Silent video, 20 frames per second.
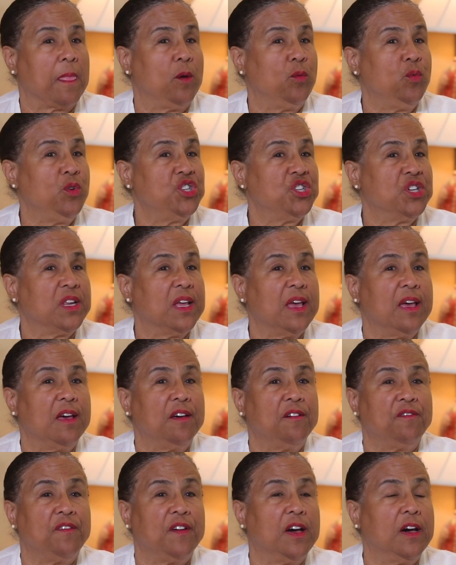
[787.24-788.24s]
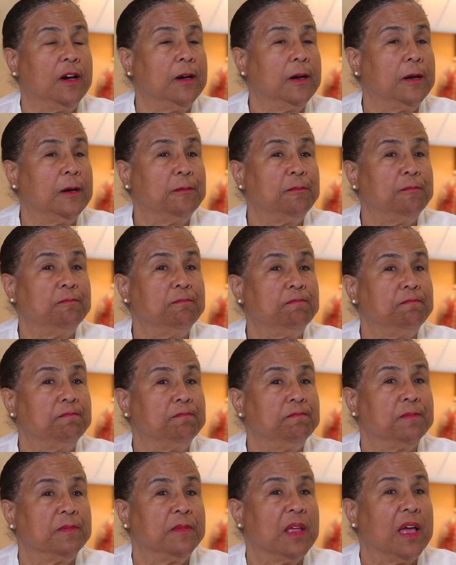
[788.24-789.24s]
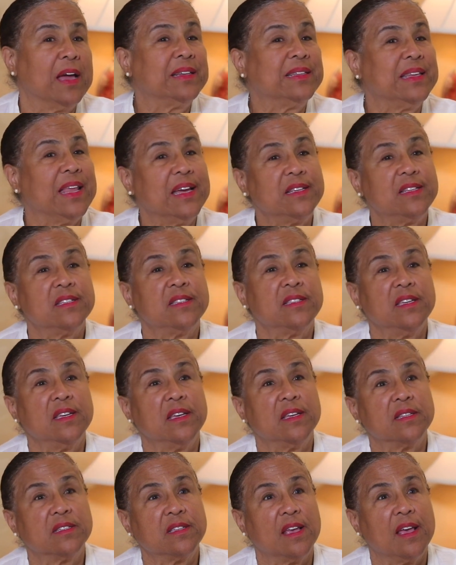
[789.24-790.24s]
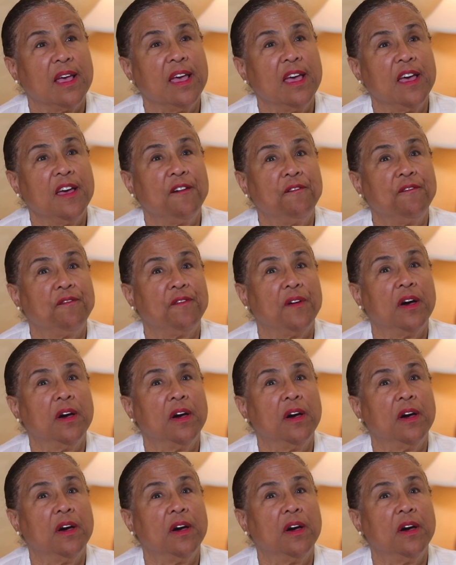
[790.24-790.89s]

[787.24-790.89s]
We should have, I'd like to see us have